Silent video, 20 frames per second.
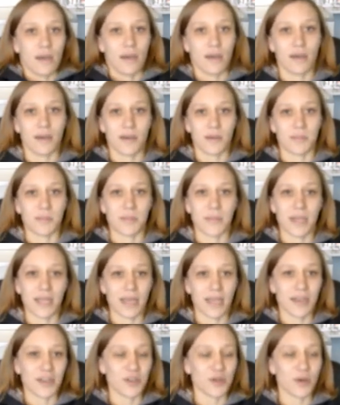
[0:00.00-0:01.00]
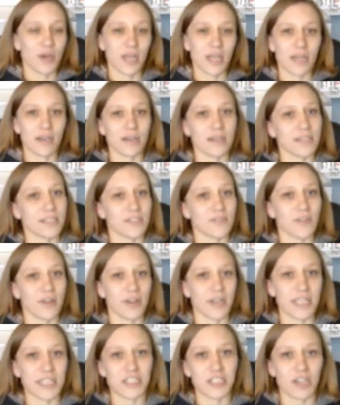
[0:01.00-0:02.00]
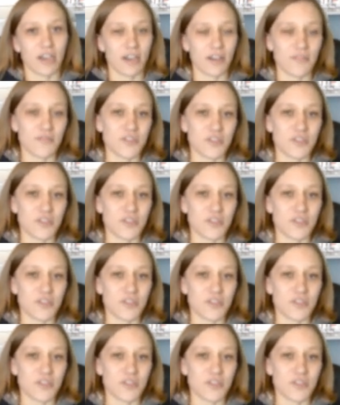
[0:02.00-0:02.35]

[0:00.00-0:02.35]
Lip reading: and I know Ayaka's very tough.